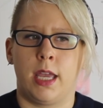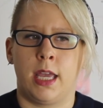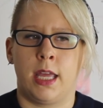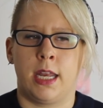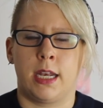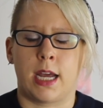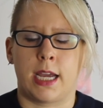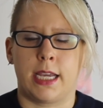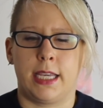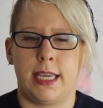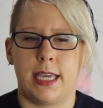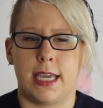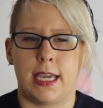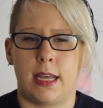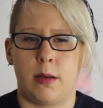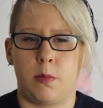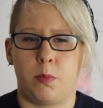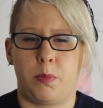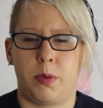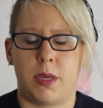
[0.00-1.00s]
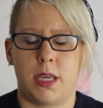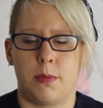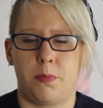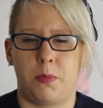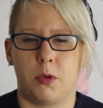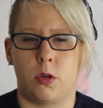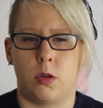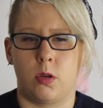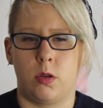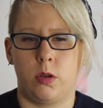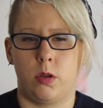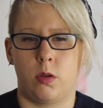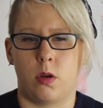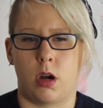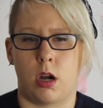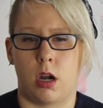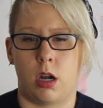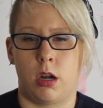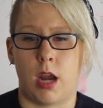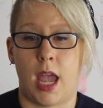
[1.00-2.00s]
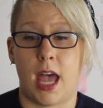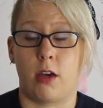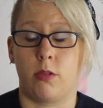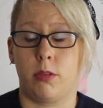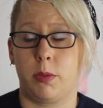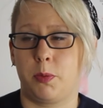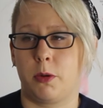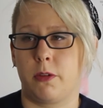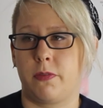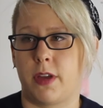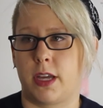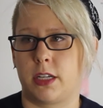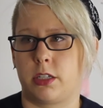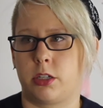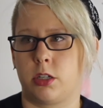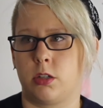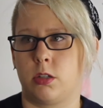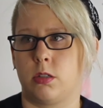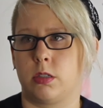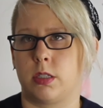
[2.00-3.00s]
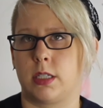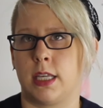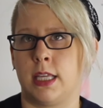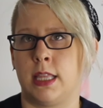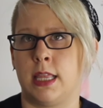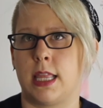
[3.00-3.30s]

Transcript: and I get people who are health professionals,